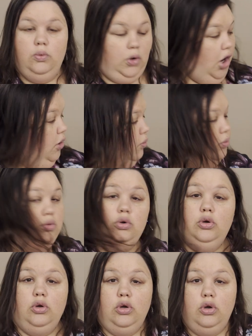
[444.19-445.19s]
Oh,
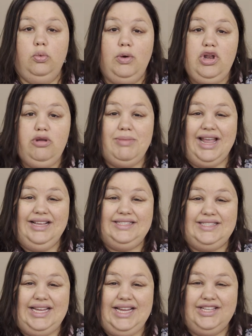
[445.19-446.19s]
when you make
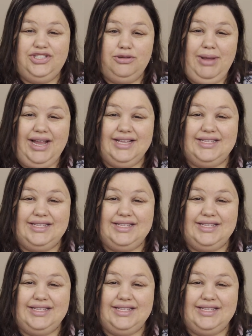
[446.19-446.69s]
Z's, you make a